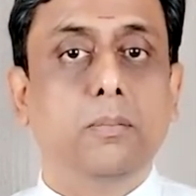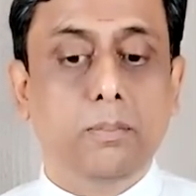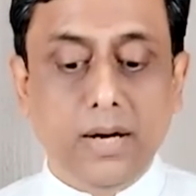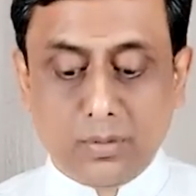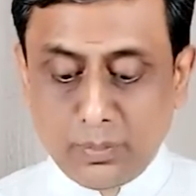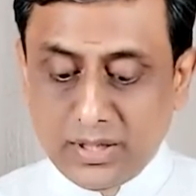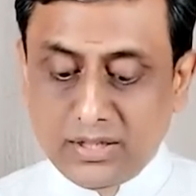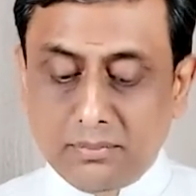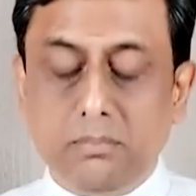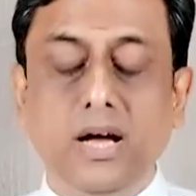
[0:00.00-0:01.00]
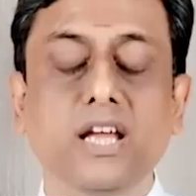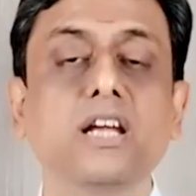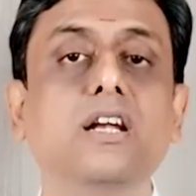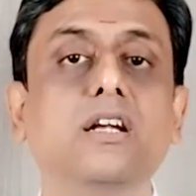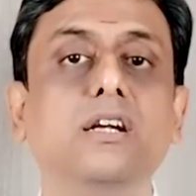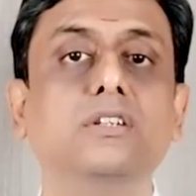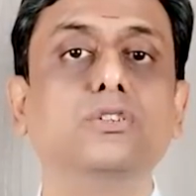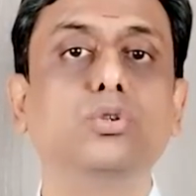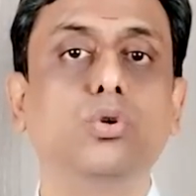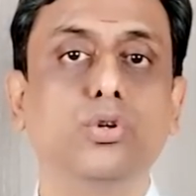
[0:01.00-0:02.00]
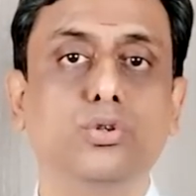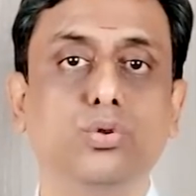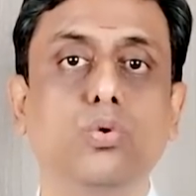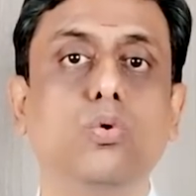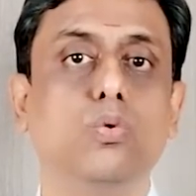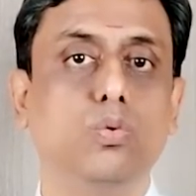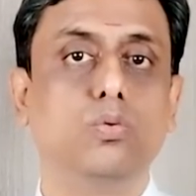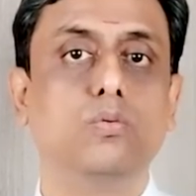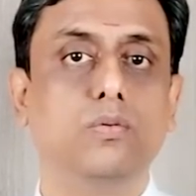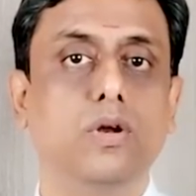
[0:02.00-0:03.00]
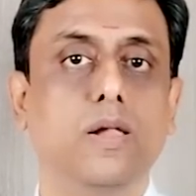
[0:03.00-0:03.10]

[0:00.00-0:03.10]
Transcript: But when the mind runs on its own